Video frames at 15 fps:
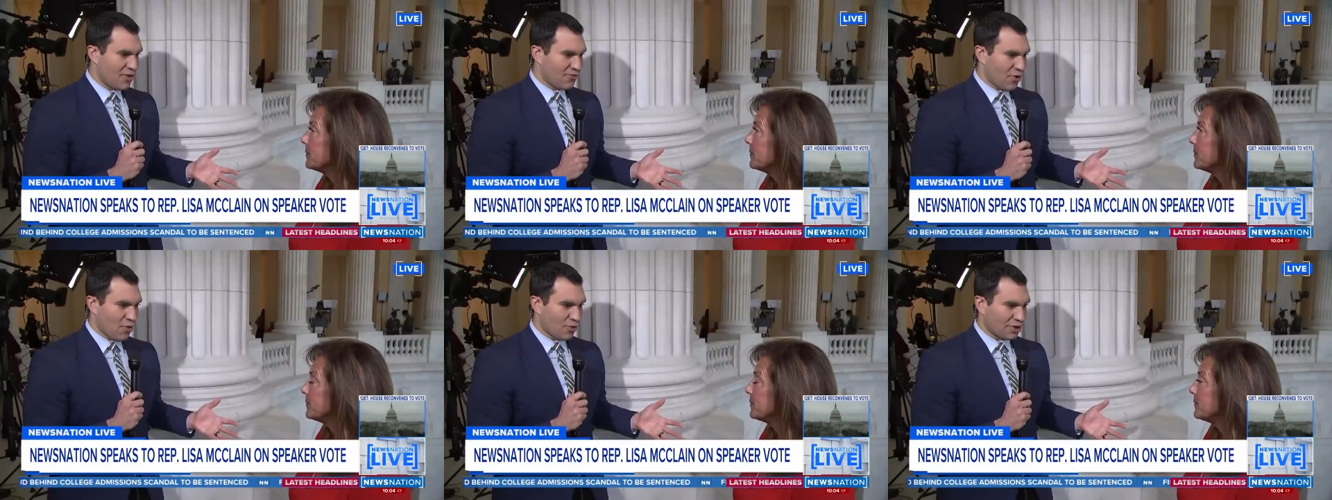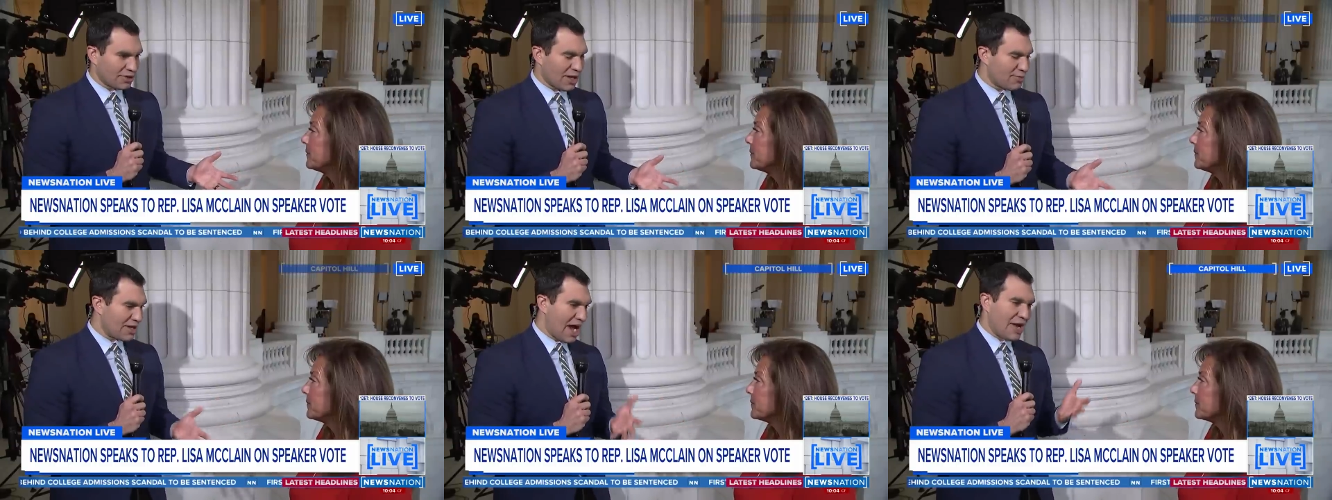Speaker 1: forward?
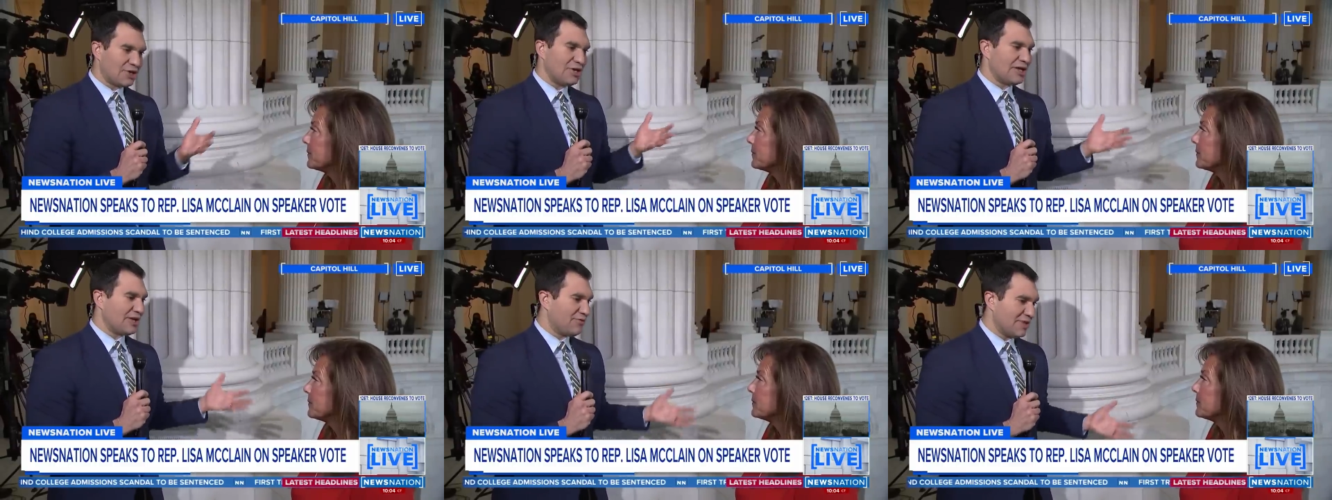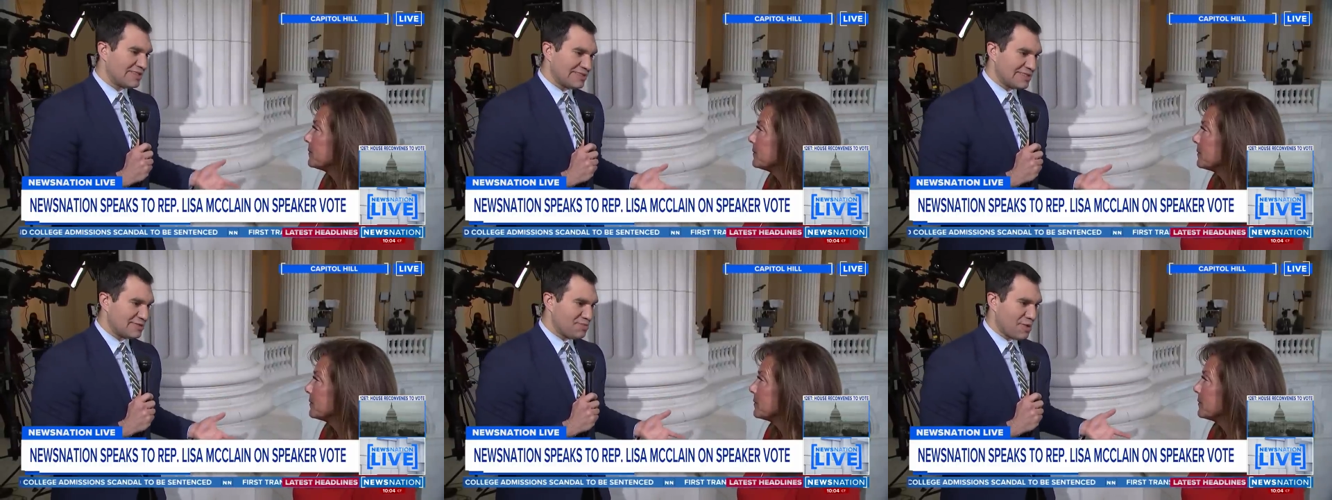I mean, how do you
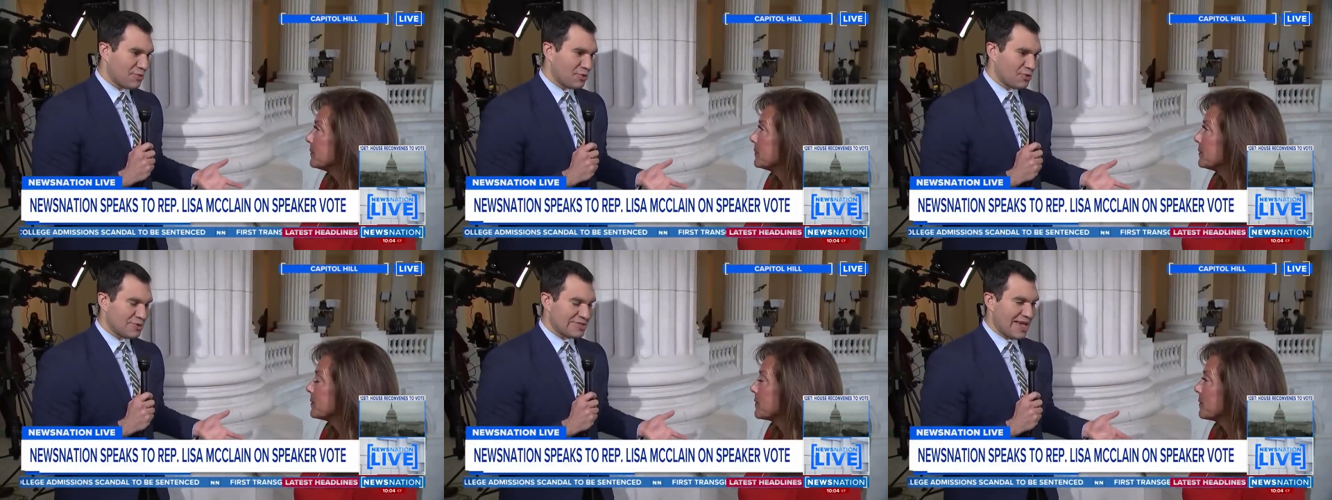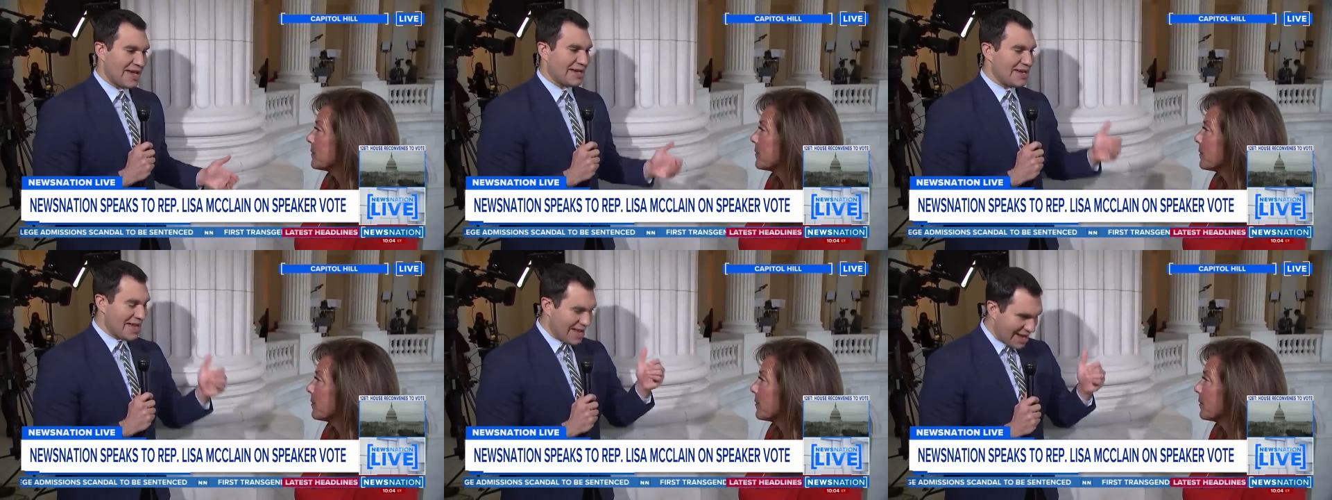convince these people who
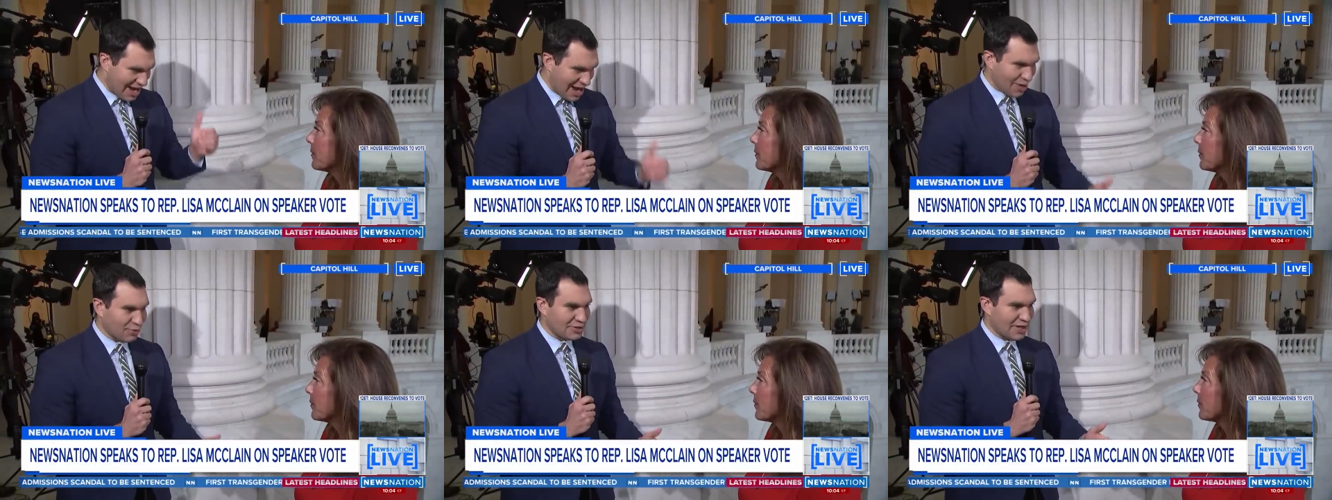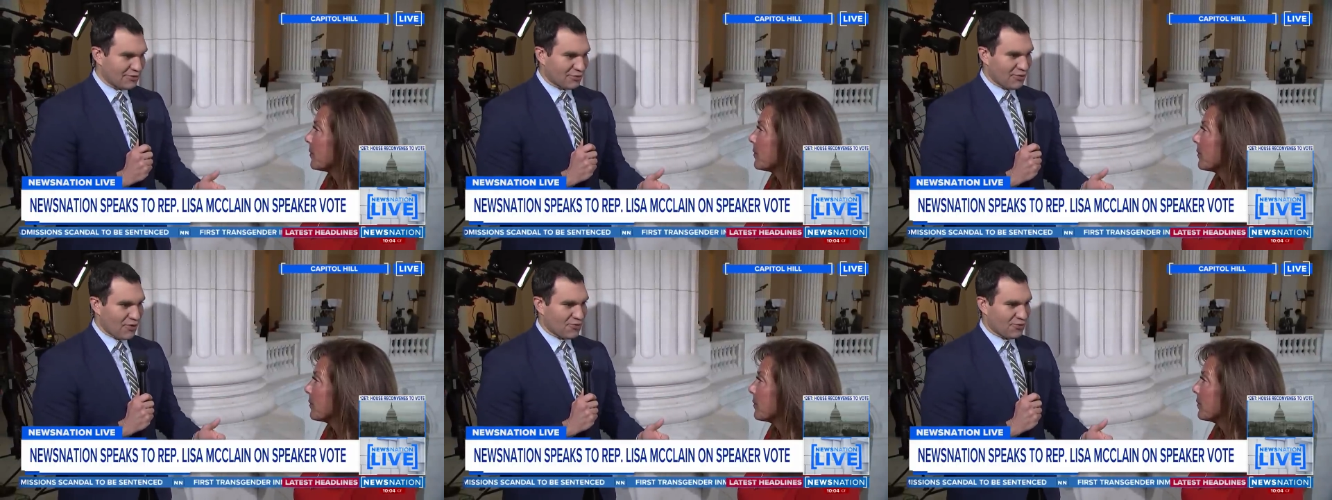say, I will
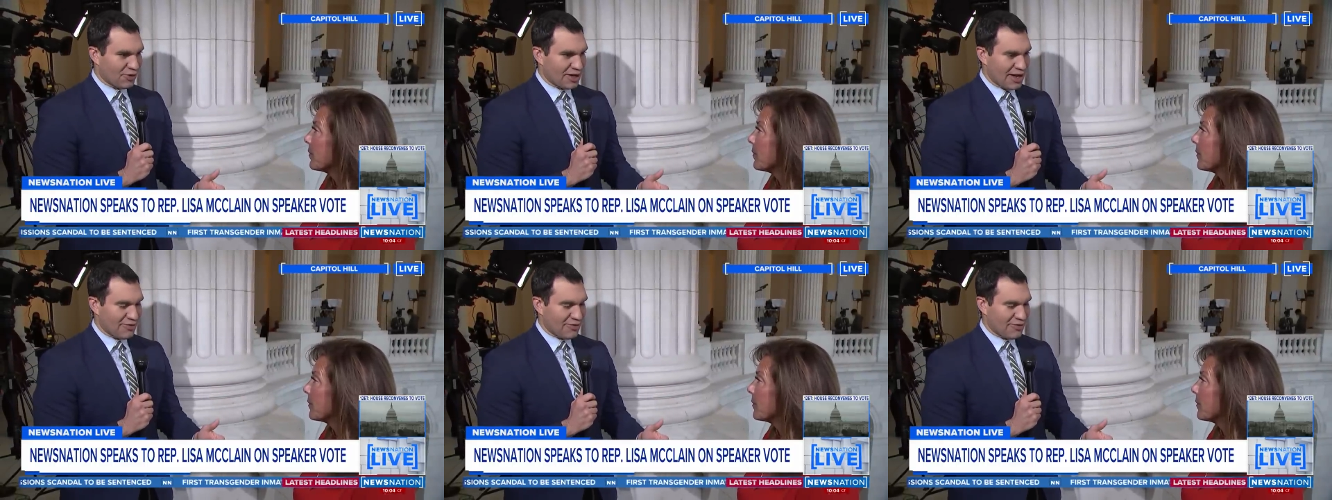never vote for